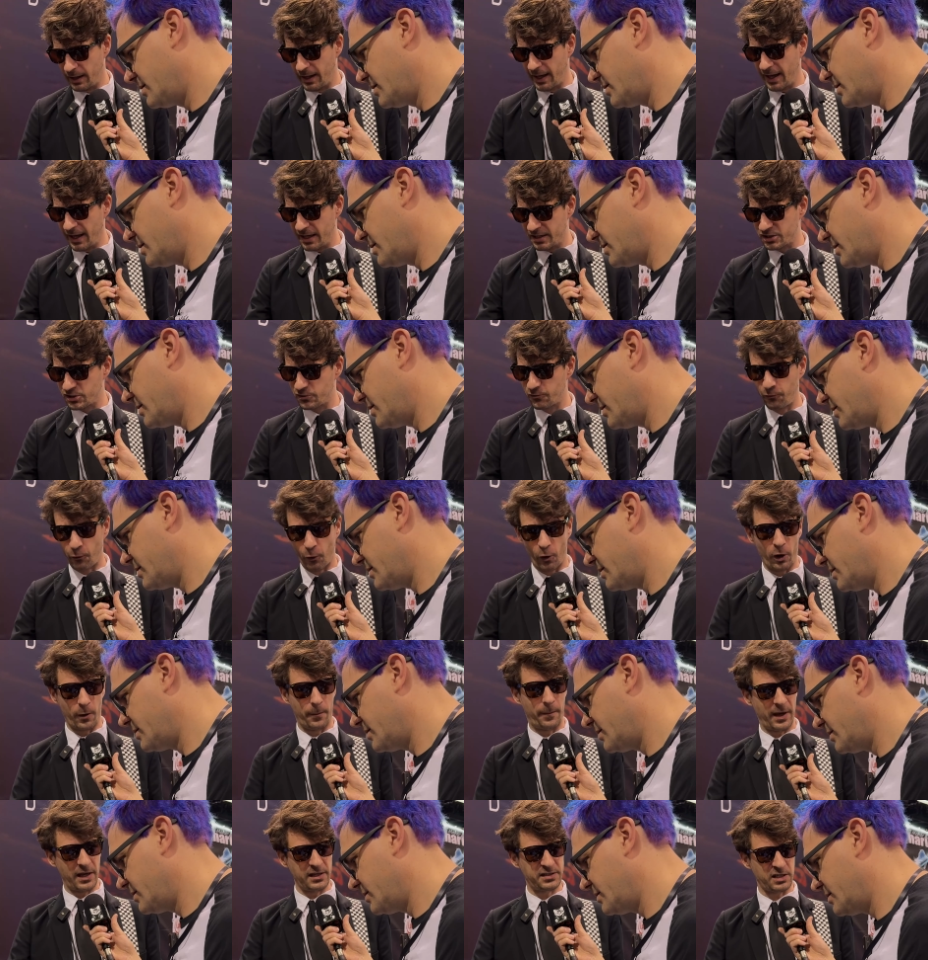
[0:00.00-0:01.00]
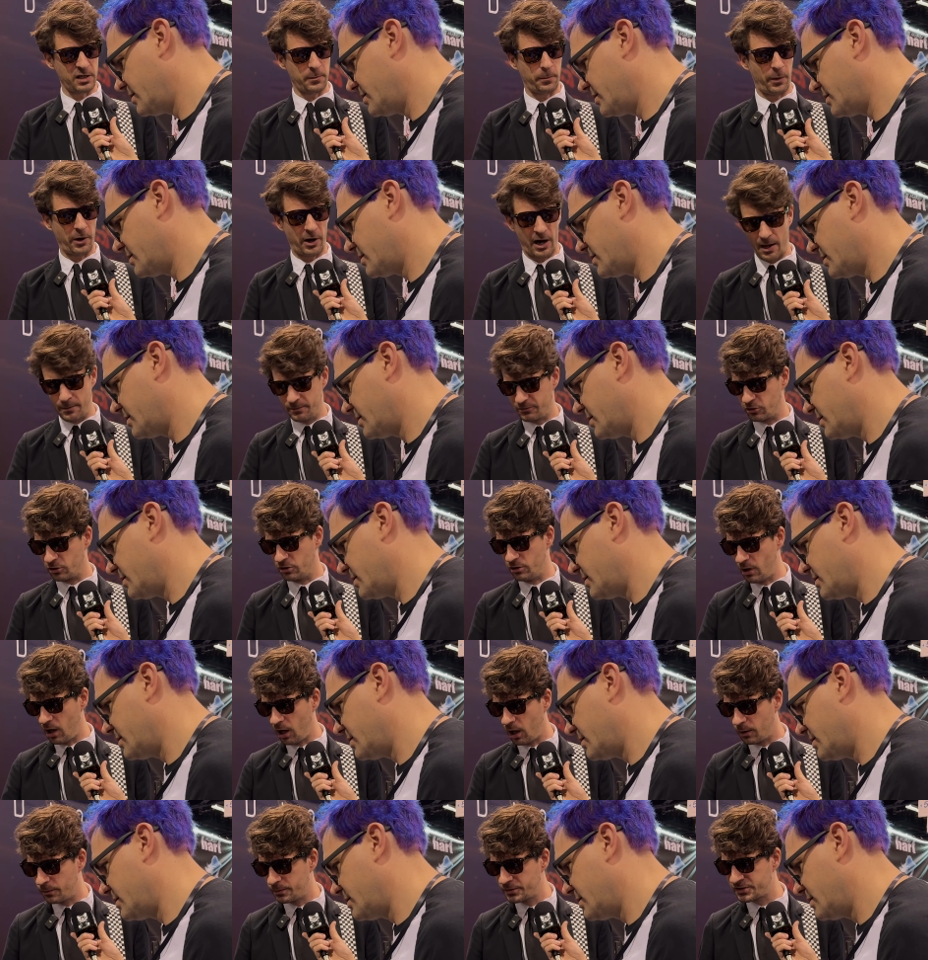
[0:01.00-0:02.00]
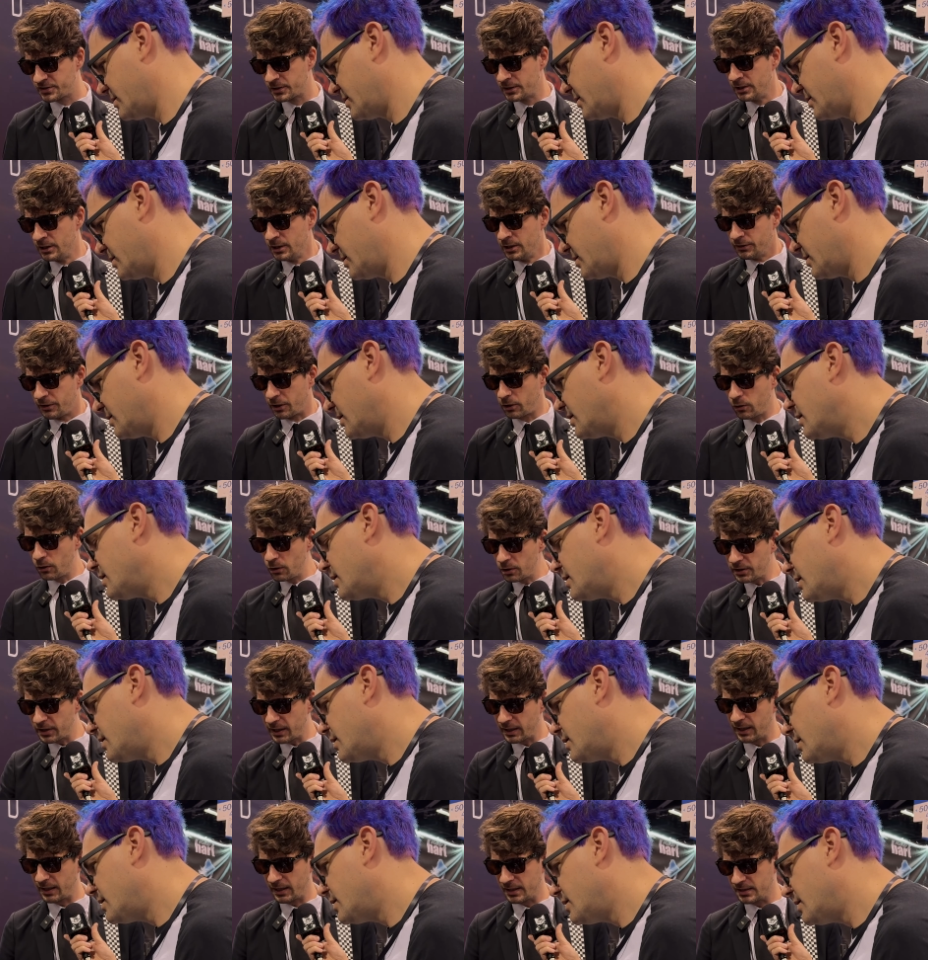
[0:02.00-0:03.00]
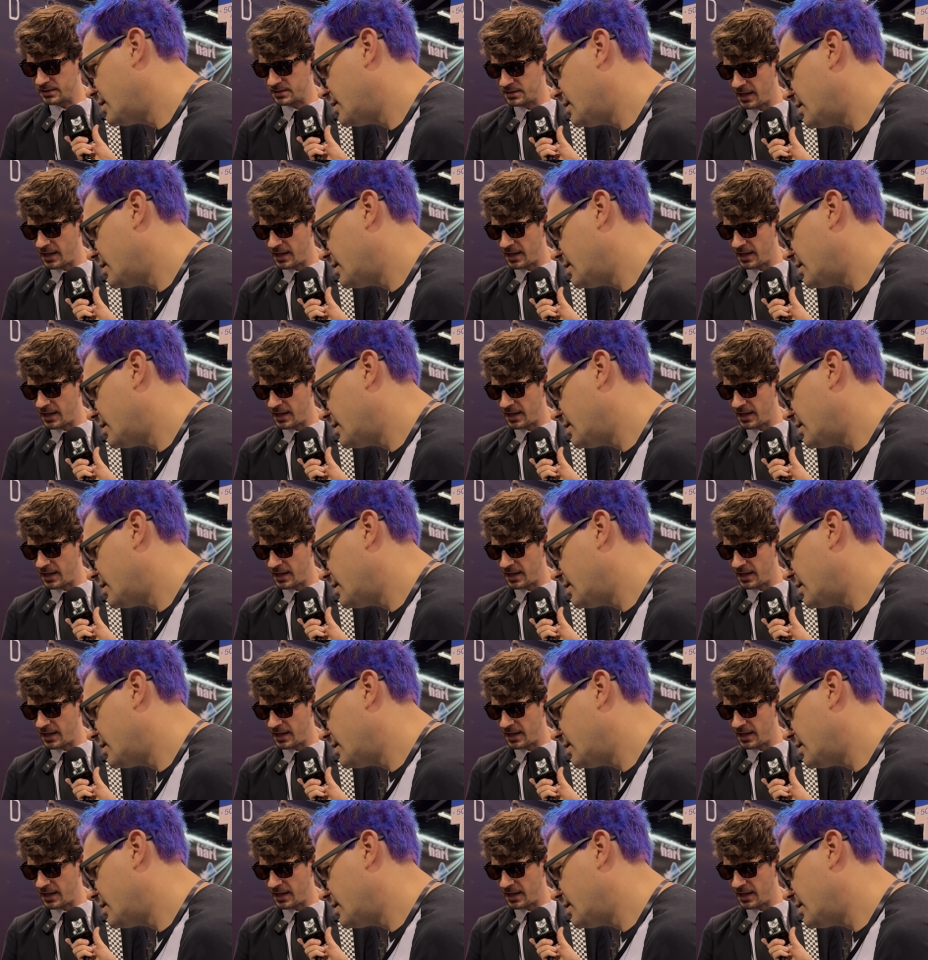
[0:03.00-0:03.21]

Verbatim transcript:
Speaker 1: has four basic parameter knobs the cool thing is